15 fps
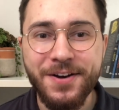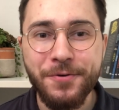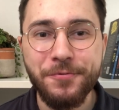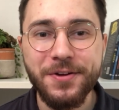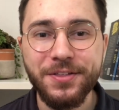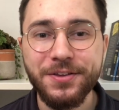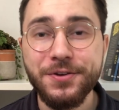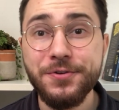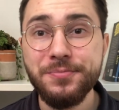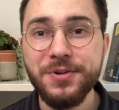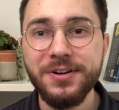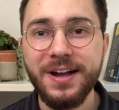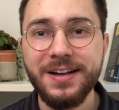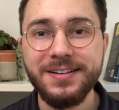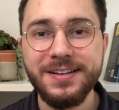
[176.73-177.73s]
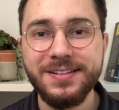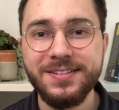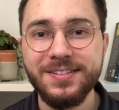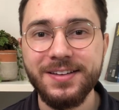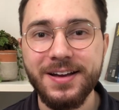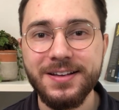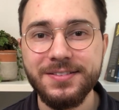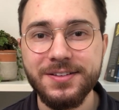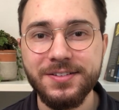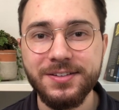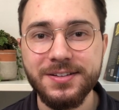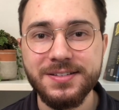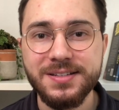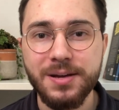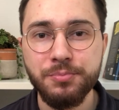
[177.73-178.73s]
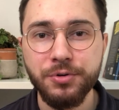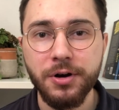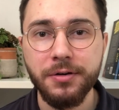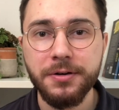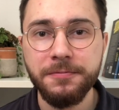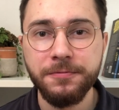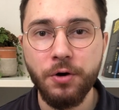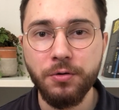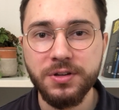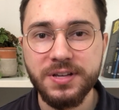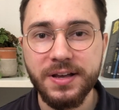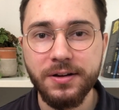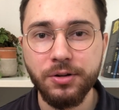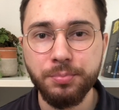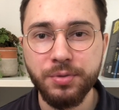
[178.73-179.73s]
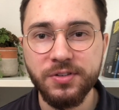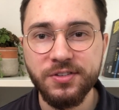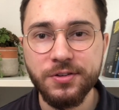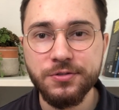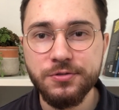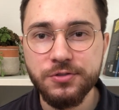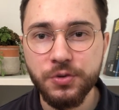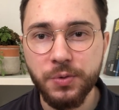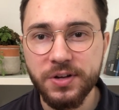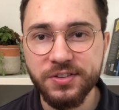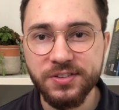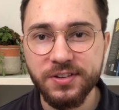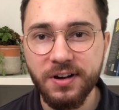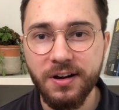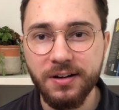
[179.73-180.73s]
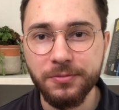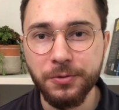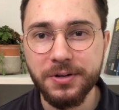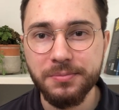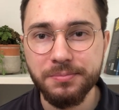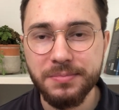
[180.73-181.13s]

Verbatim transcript: With humor and insight, this contemporary folktale puts a new twist on what it